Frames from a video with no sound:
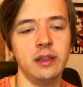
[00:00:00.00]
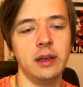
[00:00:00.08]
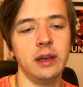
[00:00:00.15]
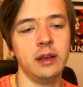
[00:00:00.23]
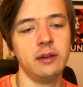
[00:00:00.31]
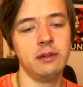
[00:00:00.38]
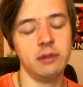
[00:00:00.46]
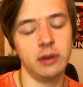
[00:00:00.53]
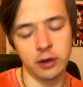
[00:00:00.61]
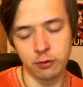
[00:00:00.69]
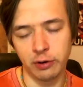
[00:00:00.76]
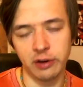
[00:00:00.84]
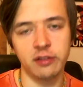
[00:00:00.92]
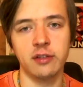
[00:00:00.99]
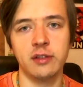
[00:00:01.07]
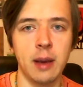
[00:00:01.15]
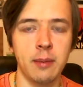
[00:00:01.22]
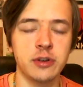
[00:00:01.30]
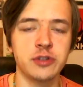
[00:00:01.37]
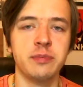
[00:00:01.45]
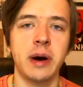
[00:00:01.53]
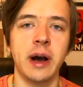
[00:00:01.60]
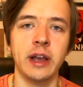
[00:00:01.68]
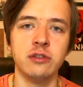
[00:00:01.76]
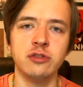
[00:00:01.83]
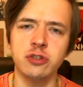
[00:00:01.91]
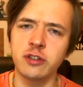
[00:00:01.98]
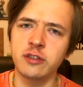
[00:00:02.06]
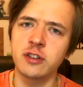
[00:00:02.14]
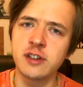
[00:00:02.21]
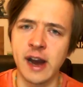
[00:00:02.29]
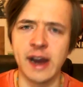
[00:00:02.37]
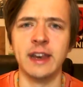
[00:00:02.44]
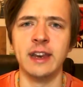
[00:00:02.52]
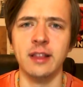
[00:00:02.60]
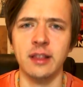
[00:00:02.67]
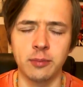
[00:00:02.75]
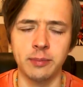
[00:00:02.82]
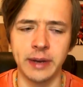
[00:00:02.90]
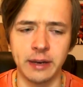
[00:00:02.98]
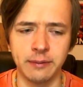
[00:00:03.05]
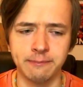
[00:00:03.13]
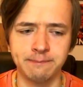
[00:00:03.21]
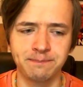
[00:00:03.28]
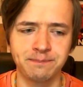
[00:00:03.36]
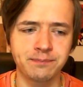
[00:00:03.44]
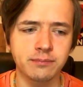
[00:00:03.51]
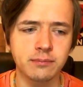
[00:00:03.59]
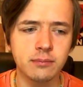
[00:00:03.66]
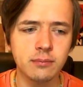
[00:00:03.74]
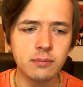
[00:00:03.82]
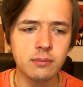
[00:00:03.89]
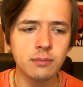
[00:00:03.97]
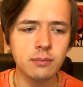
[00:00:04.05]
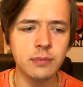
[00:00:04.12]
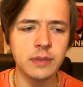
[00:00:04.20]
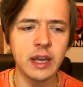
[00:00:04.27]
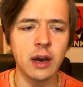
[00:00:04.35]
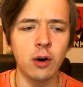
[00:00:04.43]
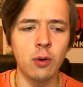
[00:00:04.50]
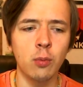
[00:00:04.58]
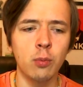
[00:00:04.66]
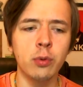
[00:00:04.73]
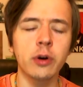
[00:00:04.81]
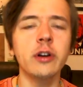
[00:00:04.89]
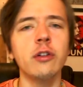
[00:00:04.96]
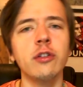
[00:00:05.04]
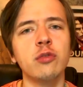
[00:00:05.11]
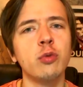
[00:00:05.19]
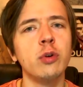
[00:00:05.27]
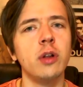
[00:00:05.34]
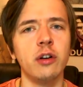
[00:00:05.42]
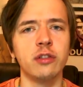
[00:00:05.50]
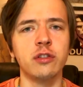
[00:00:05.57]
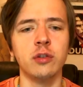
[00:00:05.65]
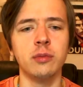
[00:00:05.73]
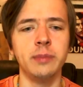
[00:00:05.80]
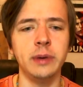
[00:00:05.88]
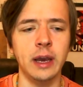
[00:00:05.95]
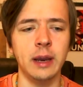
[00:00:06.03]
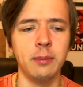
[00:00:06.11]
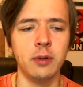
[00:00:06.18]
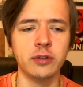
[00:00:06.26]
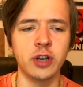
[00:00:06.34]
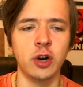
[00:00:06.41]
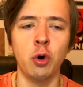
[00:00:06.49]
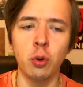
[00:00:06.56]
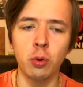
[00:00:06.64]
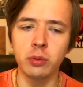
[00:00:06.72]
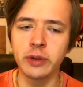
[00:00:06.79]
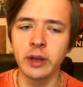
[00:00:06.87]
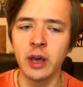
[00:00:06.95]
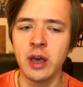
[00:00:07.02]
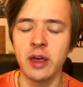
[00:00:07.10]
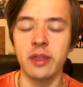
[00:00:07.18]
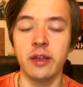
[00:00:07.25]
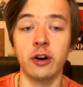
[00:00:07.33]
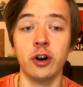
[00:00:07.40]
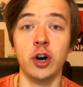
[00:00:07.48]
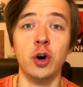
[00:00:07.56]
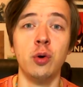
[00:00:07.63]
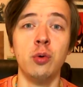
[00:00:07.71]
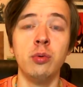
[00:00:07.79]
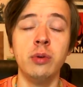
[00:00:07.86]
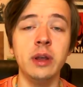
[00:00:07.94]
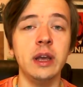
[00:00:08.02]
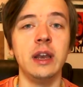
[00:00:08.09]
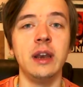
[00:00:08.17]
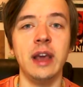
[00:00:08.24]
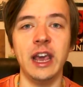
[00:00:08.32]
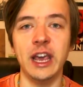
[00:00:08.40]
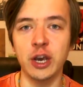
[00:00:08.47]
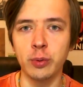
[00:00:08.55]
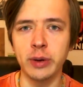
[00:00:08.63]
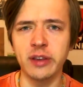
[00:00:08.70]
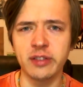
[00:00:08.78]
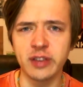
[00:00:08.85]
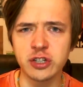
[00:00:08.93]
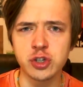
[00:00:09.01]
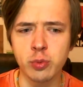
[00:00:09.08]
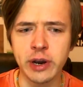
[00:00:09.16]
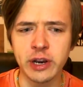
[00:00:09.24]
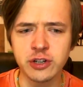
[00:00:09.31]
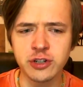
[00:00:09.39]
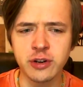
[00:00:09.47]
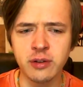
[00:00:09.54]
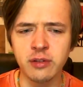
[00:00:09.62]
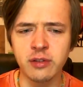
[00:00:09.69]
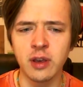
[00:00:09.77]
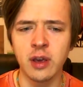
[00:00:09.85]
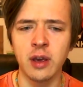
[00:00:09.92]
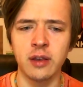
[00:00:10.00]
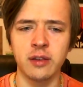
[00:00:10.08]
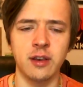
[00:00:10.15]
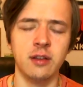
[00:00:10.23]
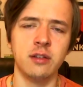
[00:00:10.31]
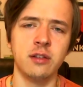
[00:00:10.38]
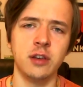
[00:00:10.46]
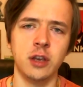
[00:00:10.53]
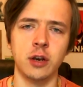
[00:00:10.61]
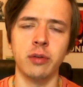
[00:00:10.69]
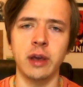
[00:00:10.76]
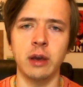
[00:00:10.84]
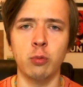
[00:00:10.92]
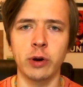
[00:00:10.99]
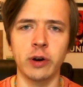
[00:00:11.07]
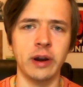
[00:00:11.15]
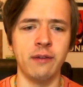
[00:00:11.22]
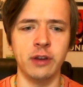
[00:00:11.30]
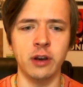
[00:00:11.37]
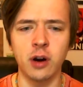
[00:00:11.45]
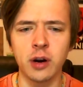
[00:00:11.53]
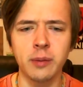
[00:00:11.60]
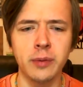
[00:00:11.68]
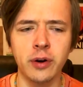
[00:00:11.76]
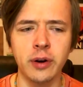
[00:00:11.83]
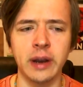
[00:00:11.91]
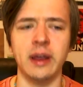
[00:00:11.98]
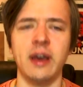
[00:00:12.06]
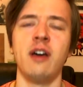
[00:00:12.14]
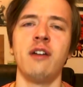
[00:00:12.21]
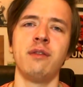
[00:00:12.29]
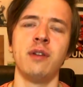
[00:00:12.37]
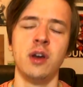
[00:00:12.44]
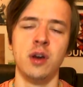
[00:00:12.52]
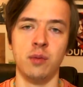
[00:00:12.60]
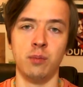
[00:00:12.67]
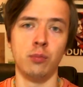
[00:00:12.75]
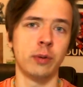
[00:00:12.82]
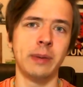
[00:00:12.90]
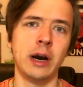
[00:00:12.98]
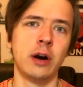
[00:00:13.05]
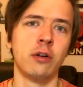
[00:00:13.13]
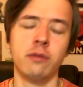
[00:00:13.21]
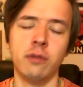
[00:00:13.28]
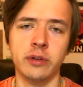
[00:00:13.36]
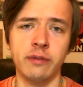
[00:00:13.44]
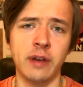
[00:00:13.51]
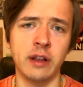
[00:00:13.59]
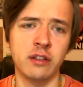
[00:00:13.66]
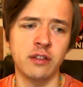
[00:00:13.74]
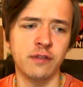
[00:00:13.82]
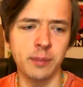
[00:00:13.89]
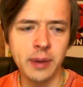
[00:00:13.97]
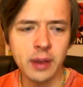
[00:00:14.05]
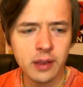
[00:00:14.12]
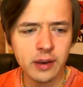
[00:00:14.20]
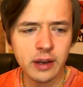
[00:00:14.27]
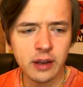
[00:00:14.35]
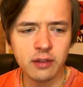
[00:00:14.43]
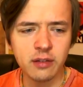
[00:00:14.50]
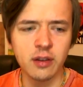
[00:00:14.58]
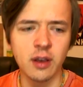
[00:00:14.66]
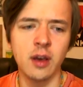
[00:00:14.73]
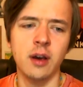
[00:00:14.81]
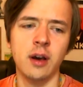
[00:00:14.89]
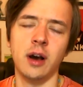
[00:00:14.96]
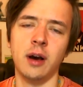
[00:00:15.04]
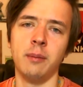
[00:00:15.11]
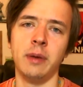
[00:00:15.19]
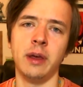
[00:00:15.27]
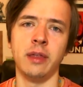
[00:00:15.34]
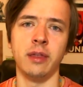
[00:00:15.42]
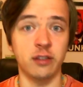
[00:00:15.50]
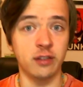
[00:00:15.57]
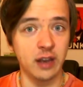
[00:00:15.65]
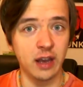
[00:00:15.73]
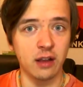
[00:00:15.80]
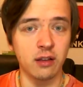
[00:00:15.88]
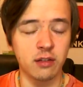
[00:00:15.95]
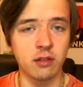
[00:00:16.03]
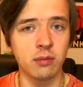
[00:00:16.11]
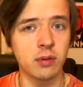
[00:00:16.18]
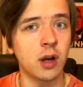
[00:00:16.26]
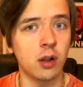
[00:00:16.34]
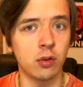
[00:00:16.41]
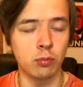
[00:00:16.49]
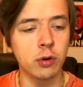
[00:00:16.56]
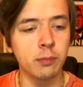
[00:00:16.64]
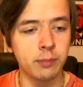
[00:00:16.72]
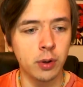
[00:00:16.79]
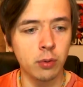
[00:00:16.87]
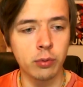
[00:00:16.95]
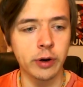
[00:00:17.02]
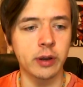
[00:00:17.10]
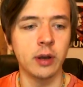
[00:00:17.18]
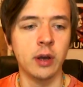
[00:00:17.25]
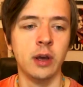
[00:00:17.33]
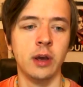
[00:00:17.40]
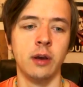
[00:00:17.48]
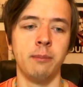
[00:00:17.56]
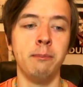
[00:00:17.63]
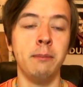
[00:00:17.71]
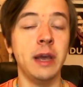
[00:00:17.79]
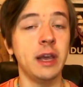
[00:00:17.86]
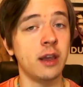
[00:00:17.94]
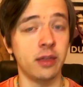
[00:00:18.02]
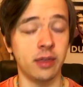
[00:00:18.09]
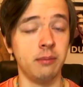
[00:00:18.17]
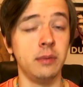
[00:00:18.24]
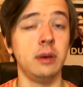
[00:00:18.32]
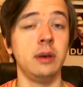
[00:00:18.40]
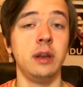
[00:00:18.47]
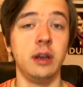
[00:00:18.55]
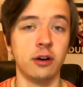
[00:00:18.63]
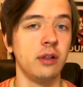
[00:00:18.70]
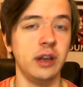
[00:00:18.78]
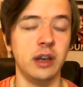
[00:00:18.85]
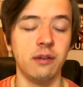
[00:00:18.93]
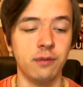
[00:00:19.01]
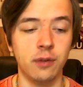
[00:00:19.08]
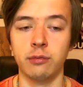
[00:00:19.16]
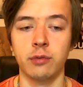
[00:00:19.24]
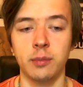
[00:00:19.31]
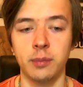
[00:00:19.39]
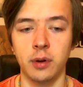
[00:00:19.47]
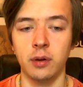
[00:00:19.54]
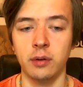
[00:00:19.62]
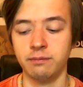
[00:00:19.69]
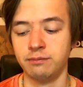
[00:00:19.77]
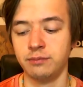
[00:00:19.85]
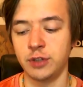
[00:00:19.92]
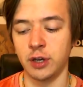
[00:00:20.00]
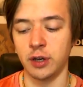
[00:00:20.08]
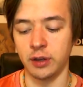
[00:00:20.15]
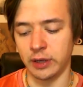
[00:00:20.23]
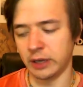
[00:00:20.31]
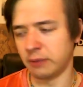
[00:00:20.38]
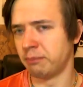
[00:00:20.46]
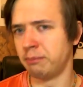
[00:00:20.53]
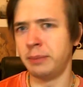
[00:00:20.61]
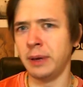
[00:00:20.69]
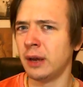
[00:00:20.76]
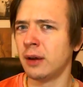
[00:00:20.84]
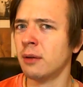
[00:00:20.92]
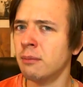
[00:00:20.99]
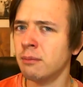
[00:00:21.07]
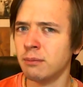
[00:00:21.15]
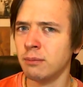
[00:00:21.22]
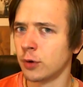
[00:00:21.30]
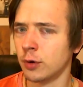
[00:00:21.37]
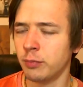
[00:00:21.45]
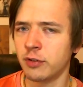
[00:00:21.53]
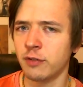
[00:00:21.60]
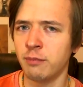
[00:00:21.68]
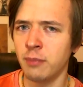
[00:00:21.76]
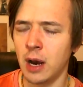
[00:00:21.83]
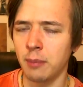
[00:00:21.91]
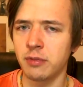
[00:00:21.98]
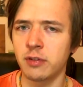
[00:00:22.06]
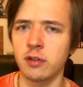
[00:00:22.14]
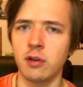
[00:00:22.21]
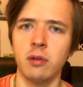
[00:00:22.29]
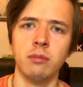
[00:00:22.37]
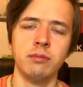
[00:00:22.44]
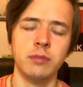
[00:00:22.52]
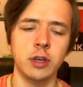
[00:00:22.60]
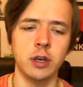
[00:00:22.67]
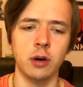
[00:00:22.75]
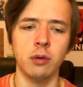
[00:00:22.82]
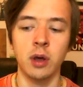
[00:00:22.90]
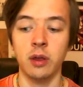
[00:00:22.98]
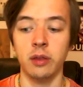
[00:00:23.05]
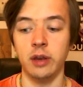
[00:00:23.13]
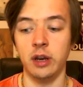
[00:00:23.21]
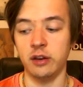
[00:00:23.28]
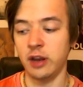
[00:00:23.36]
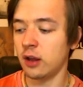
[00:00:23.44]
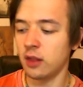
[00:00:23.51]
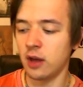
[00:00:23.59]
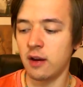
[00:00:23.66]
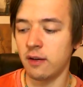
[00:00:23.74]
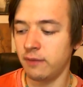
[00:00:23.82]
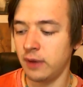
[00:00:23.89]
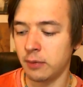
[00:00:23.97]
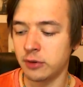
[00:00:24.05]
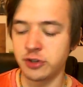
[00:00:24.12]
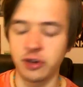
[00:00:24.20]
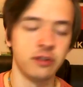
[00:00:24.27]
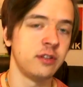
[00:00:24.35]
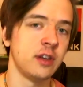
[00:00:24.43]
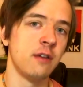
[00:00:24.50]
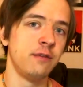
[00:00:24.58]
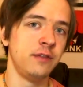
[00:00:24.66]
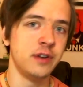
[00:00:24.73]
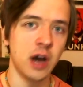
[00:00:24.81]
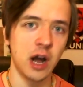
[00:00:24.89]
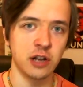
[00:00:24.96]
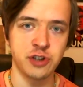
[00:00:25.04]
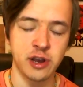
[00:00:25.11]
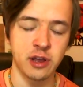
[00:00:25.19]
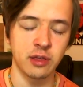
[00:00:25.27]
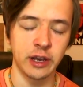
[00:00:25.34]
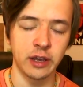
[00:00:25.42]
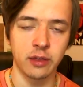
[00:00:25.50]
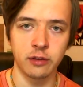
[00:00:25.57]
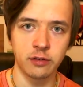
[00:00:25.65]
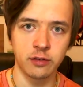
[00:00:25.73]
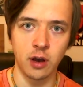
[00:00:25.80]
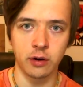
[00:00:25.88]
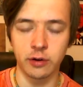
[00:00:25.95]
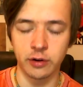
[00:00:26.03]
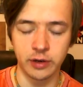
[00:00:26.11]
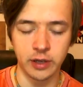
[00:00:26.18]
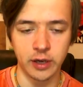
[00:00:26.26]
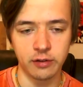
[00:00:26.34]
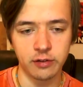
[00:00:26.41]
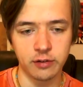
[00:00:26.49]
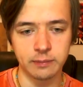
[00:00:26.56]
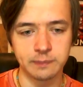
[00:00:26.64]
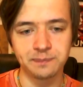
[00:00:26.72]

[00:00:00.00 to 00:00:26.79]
it increases damage by just a tiny little bit. Now, warriors will also be able to hold their own in AoE situations, since, you know, they wear heavy armor and have more powerful defensive abilities, and the stance called Bulwark, making them nearly invulnerable to, like, big groups of mobs. So, you know, they take a lot of damage instead of dodging like the Stalker does.